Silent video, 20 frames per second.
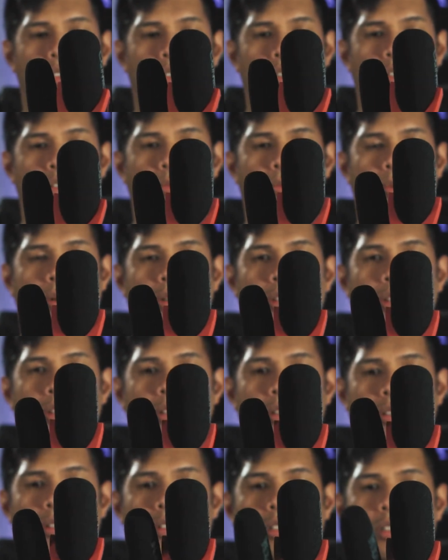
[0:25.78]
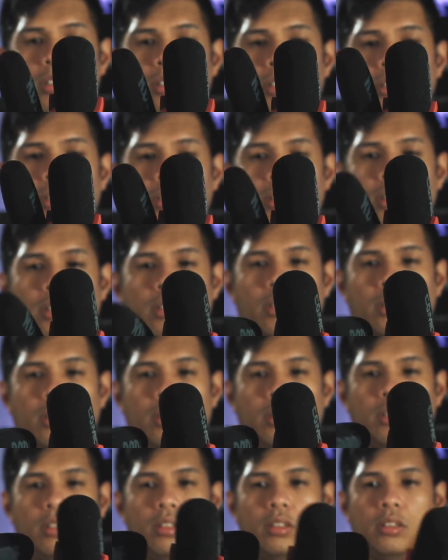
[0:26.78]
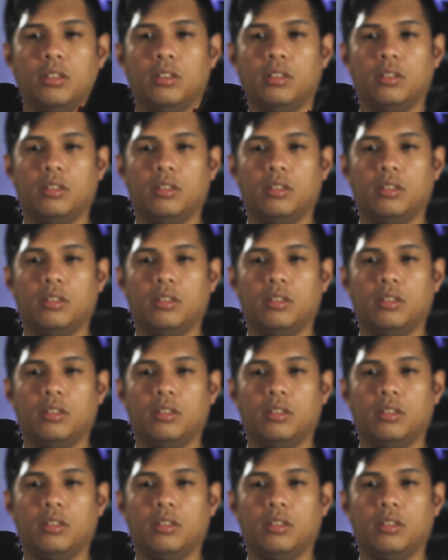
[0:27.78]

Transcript: the shock mounts are actually different.